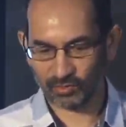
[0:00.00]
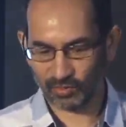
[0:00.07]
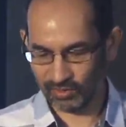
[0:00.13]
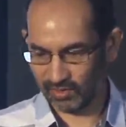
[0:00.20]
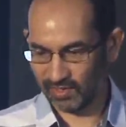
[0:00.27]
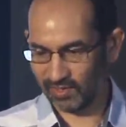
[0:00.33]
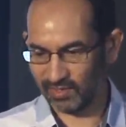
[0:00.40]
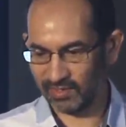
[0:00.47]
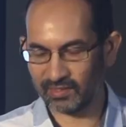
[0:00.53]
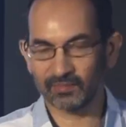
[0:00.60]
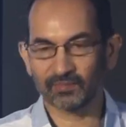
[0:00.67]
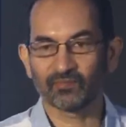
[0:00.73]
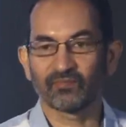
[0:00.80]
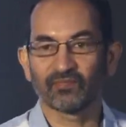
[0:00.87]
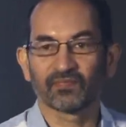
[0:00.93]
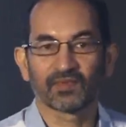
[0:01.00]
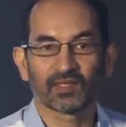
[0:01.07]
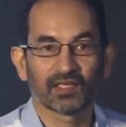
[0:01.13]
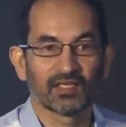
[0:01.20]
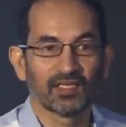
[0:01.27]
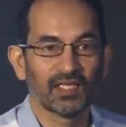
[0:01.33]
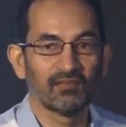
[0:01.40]
what the
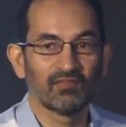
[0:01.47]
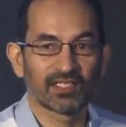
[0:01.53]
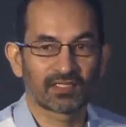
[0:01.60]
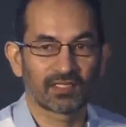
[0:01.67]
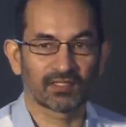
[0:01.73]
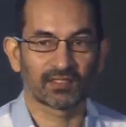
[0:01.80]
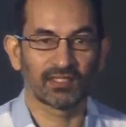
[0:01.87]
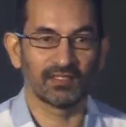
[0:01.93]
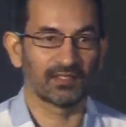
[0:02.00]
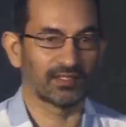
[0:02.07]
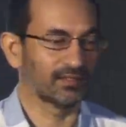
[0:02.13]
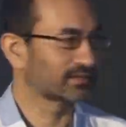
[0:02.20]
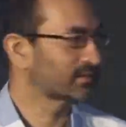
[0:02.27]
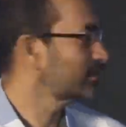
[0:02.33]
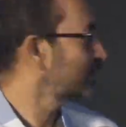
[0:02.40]
investor's thinking?